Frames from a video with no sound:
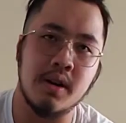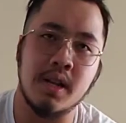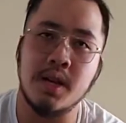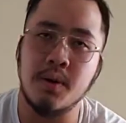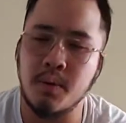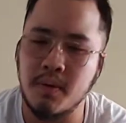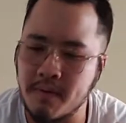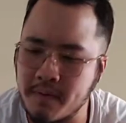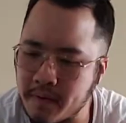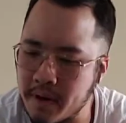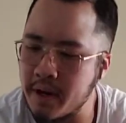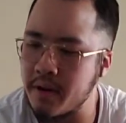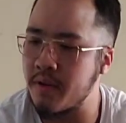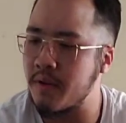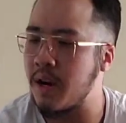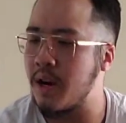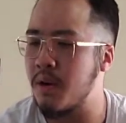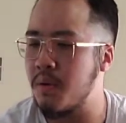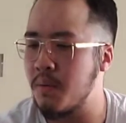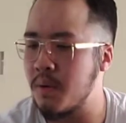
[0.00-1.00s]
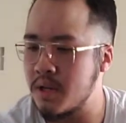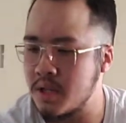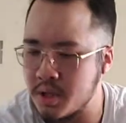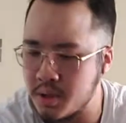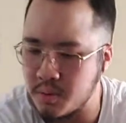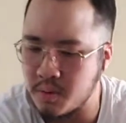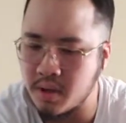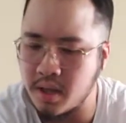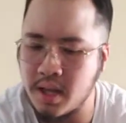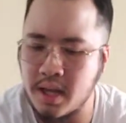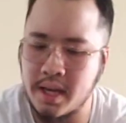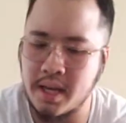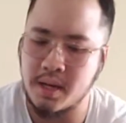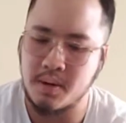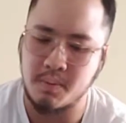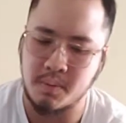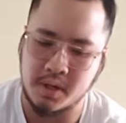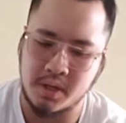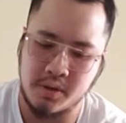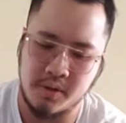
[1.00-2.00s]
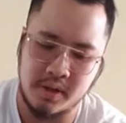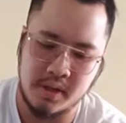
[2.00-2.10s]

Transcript: He would figure out what you would like, what